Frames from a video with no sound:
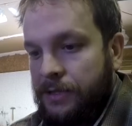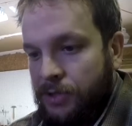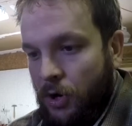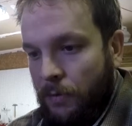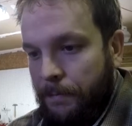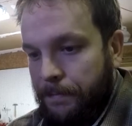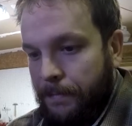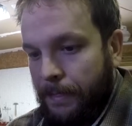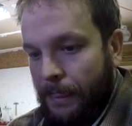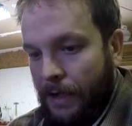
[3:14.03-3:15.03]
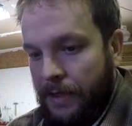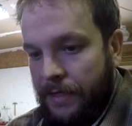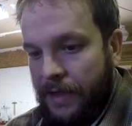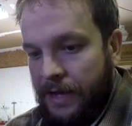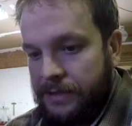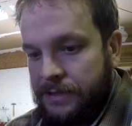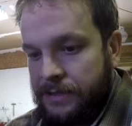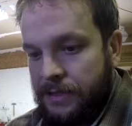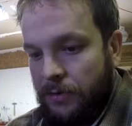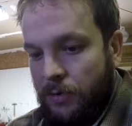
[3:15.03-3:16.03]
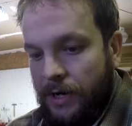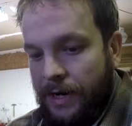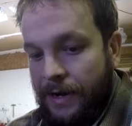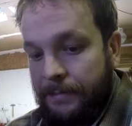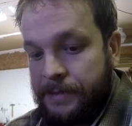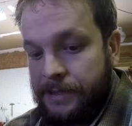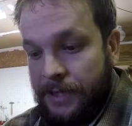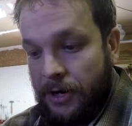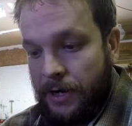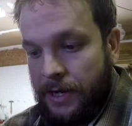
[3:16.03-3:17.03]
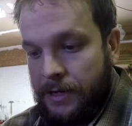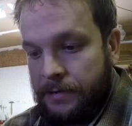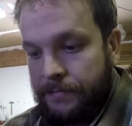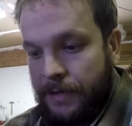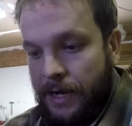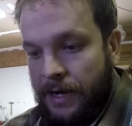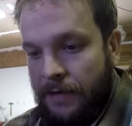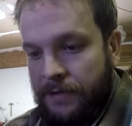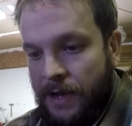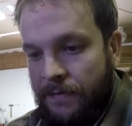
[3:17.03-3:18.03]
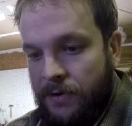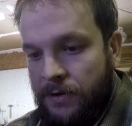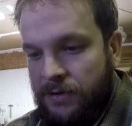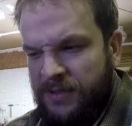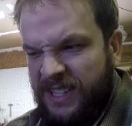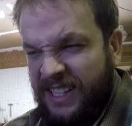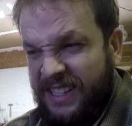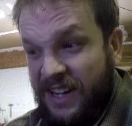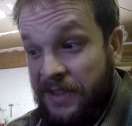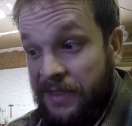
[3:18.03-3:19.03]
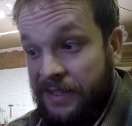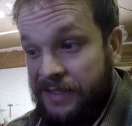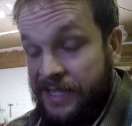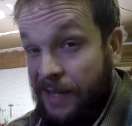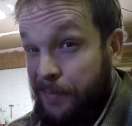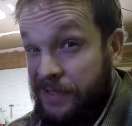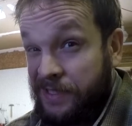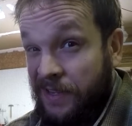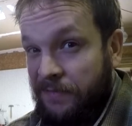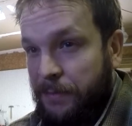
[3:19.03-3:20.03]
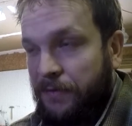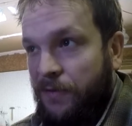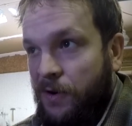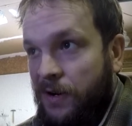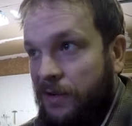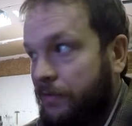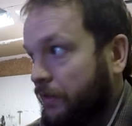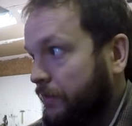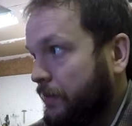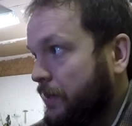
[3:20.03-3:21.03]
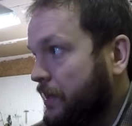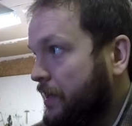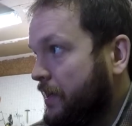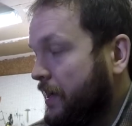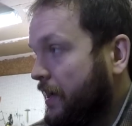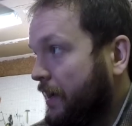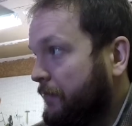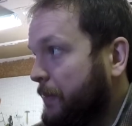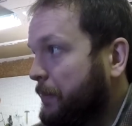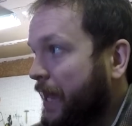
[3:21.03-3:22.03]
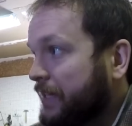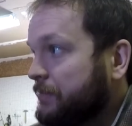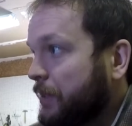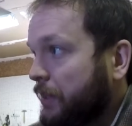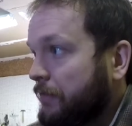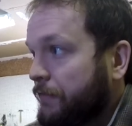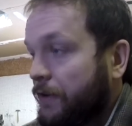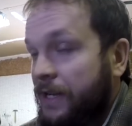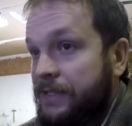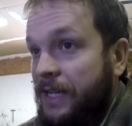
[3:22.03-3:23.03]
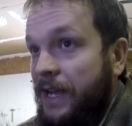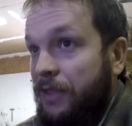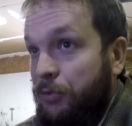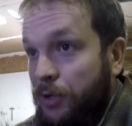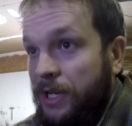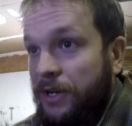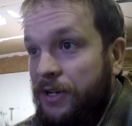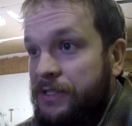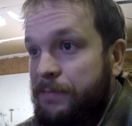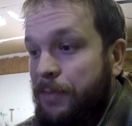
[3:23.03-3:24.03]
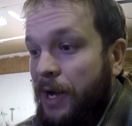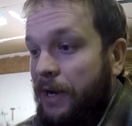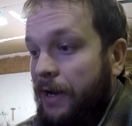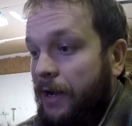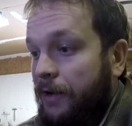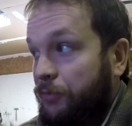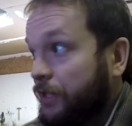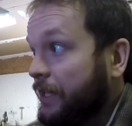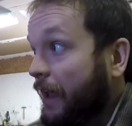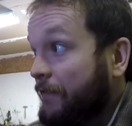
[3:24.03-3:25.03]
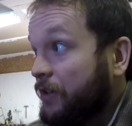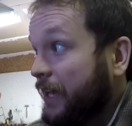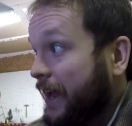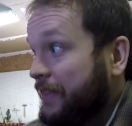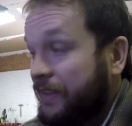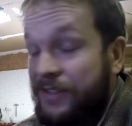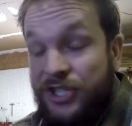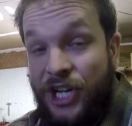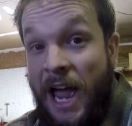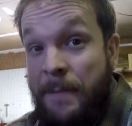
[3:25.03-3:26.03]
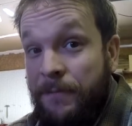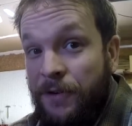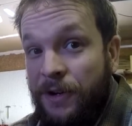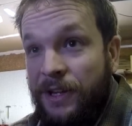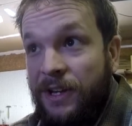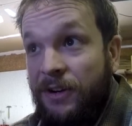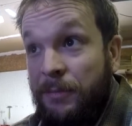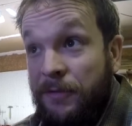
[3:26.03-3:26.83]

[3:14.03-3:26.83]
So that's where I'm starting, and I've never really done this type of stuff before. I've been blacksmithing for, I say, 3 years, but really I've only had this shop for a year.